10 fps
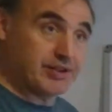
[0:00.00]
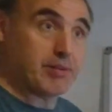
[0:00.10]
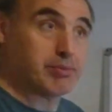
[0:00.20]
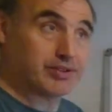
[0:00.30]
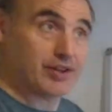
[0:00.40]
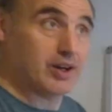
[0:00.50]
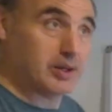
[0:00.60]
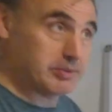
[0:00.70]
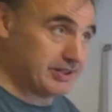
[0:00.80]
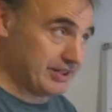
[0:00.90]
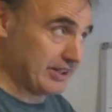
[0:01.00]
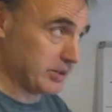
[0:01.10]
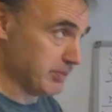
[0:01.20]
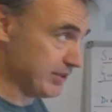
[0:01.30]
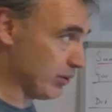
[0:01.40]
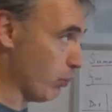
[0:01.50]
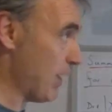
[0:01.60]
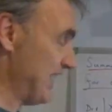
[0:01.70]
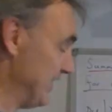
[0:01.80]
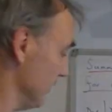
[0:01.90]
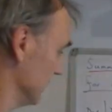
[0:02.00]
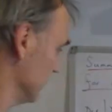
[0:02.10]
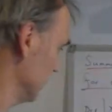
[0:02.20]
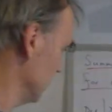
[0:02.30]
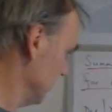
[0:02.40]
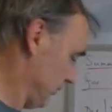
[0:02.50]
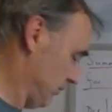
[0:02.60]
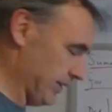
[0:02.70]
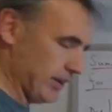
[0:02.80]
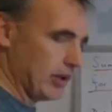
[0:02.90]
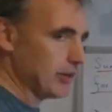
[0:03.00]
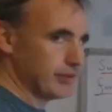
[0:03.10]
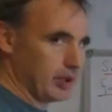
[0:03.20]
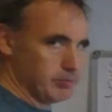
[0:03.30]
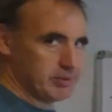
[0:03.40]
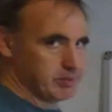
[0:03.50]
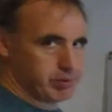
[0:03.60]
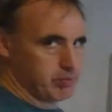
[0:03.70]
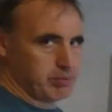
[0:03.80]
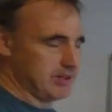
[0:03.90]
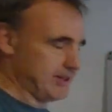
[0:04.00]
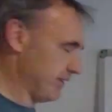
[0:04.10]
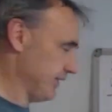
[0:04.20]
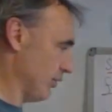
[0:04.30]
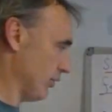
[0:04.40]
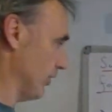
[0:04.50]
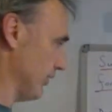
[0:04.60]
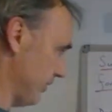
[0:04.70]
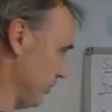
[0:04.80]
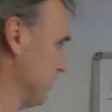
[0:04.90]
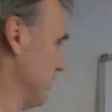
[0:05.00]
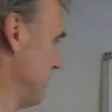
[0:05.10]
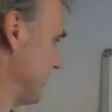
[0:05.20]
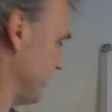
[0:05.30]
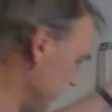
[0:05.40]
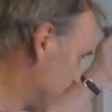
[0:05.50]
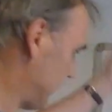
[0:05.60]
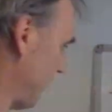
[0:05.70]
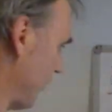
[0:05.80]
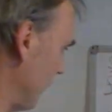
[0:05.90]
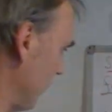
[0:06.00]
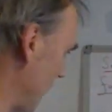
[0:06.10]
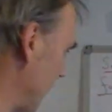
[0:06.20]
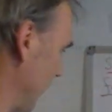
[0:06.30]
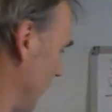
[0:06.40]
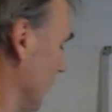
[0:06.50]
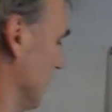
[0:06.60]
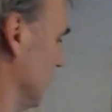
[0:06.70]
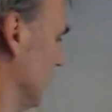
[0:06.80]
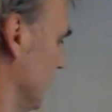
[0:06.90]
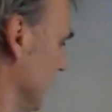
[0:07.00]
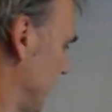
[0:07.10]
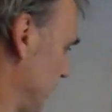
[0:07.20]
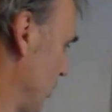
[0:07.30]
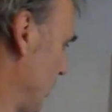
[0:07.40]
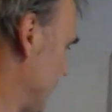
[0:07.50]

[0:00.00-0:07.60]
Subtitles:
the number of times it takes me to win in a lifetime. It's probably you're not going to, but imagine you just carry on forever till you